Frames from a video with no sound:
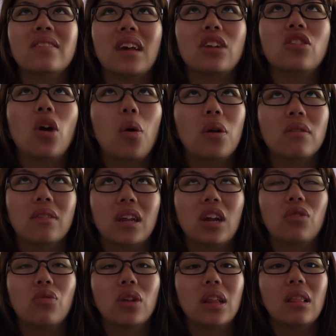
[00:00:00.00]
I noticed that I
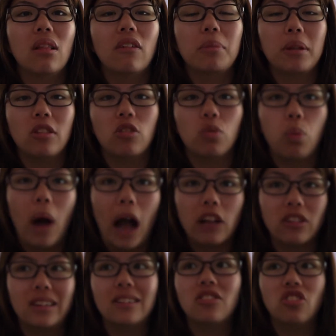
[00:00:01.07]
really love about this watch
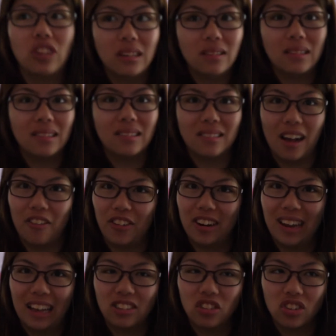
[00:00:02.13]
that I just discovered
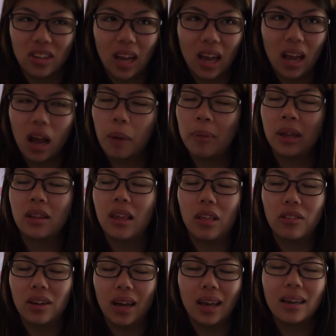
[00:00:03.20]
the
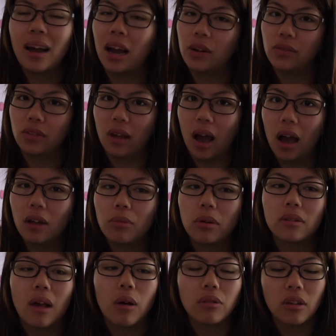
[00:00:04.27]
other day, kind of sad,
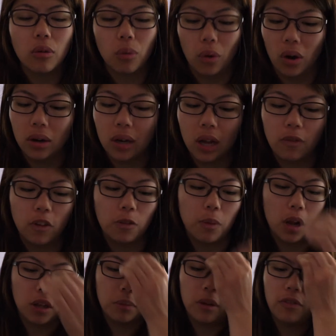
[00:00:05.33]
was I was at work and
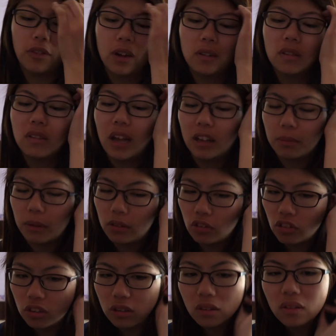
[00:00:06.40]
responding to my friends' text
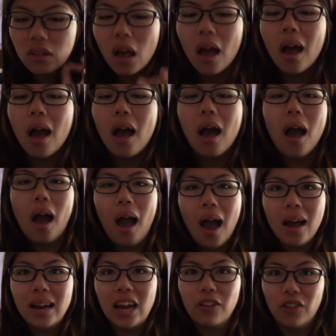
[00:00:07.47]
messages,
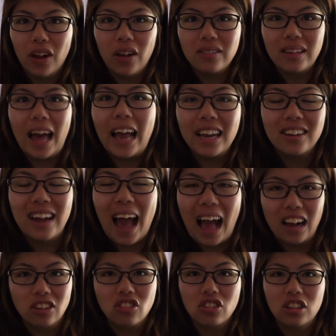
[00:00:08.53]
and I realized that I could
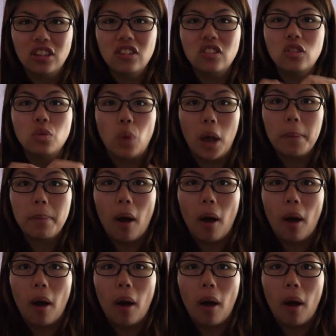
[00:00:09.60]
actually swipe